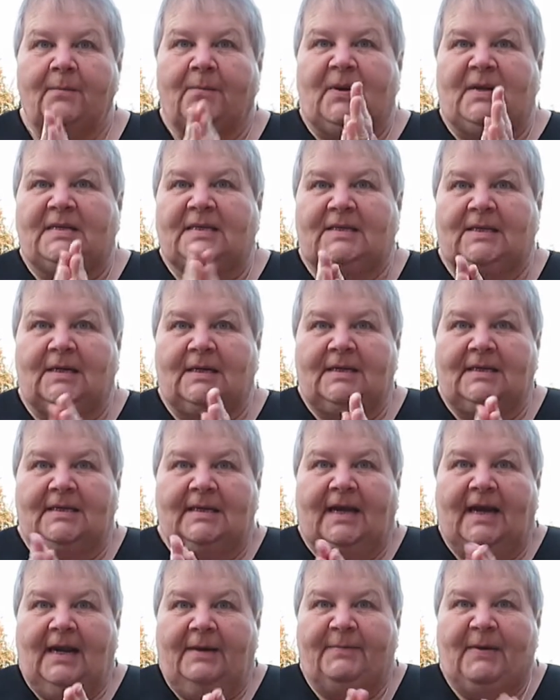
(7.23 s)
We're starting to
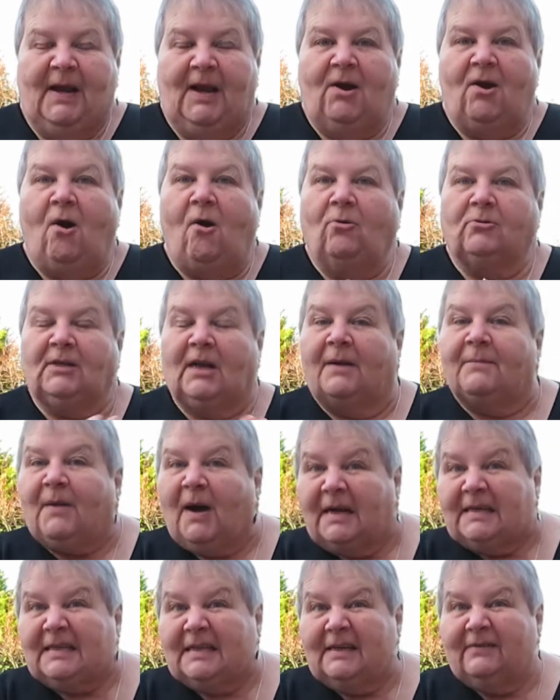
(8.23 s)
get a bit cold, I might